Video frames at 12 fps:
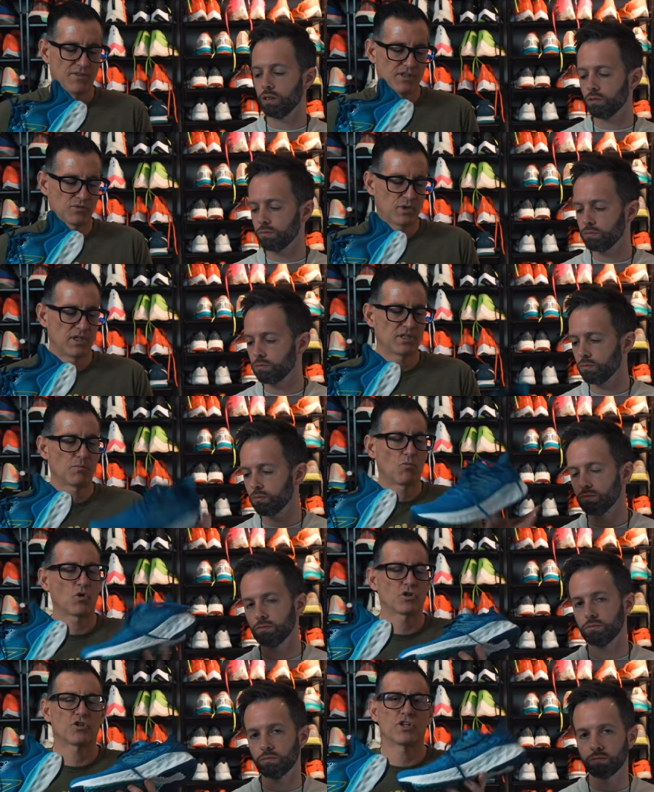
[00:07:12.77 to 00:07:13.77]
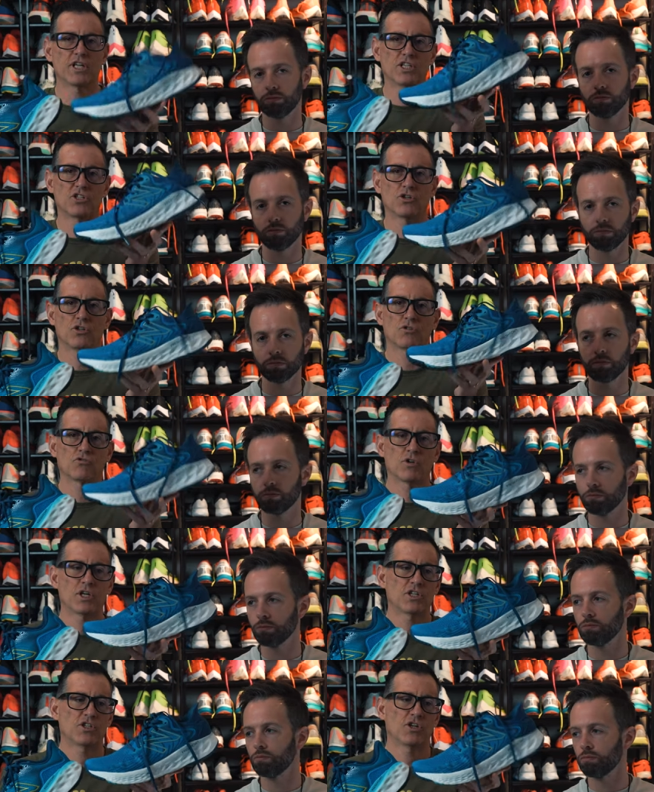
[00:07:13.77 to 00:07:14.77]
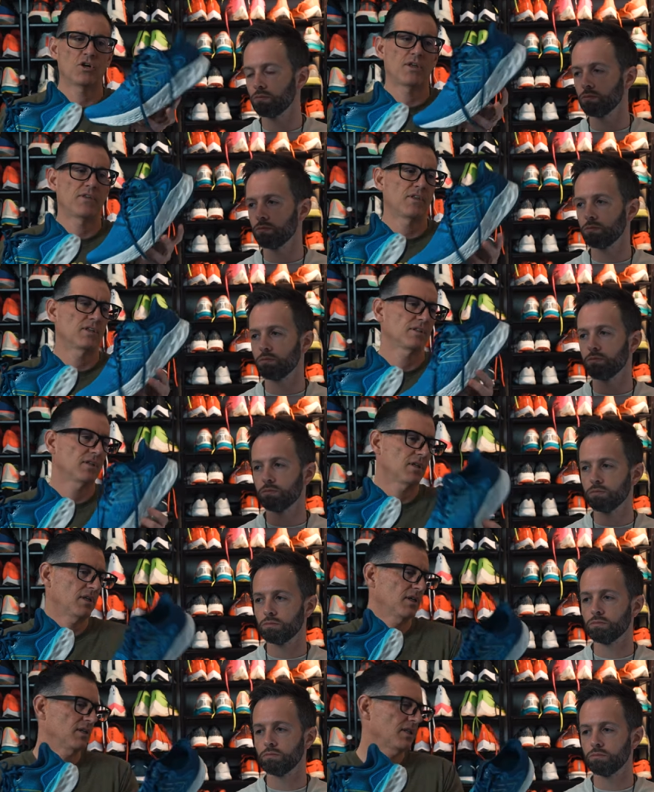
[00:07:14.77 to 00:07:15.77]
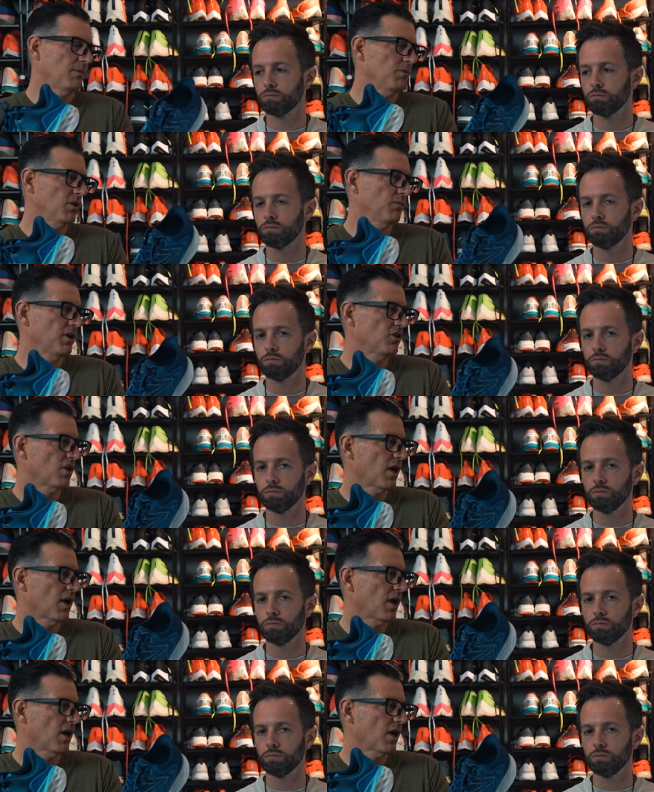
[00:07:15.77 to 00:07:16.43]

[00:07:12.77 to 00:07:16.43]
Speaker 1: this one is a more traditional running shoe. I think this is a 10 millimeter